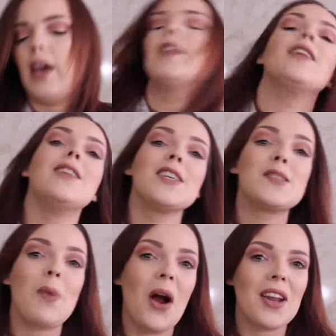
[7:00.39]
And then
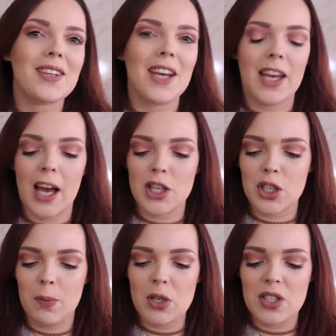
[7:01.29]
this product, I
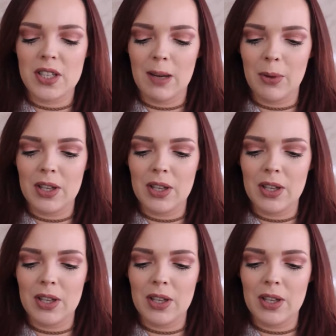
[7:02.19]
actually purchased a couple